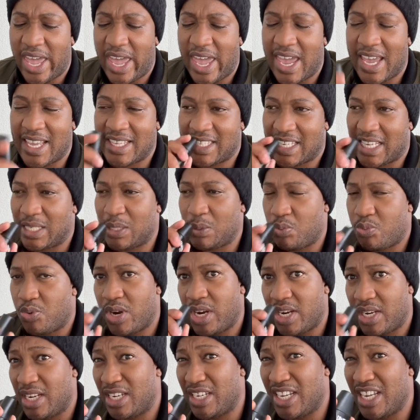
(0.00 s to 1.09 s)
as I
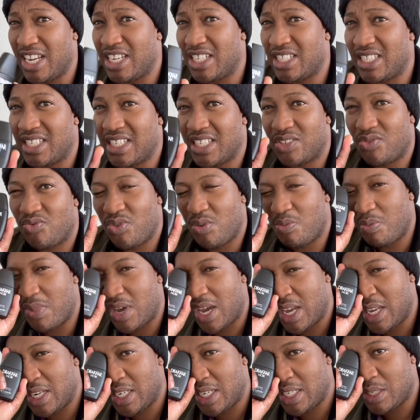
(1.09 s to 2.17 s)
sprayed it, it just
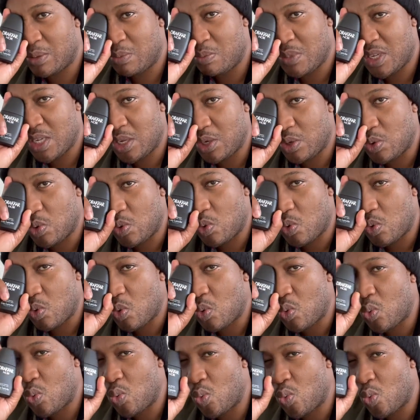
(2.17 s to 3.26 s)
reminded me
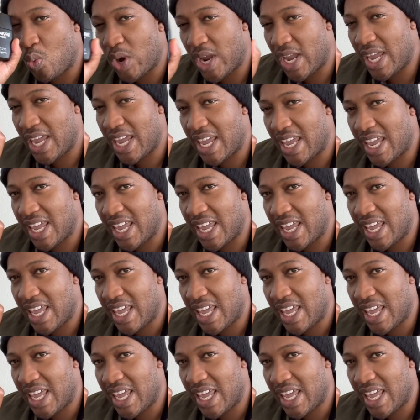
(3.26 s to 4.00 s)
where